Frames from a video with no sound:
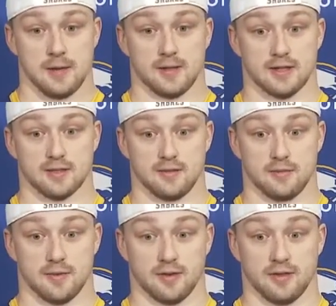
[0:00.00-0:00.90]
that's a,
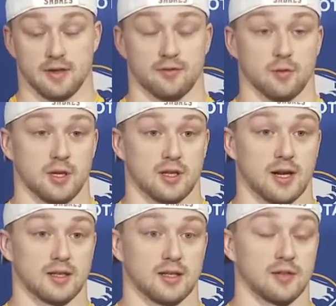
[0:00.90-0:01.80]
a, thing for me that I
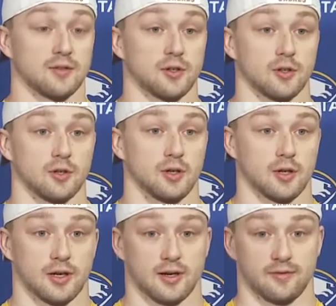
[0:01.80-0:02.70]
didn't do
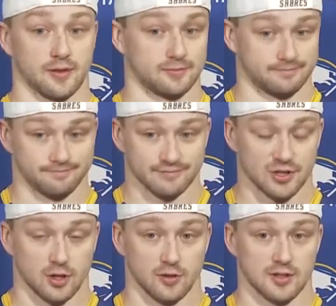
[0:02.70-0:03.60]
uh, from
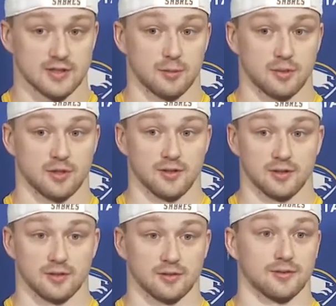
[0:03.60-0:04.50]
start December
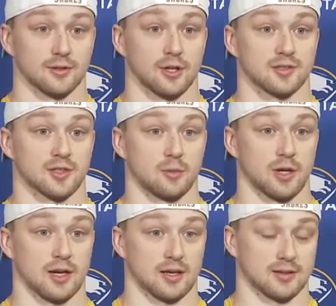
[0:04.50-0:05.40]
till till last Star
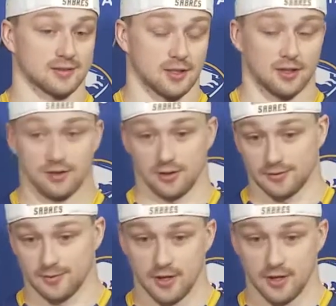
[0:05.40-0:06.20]
break. I started to,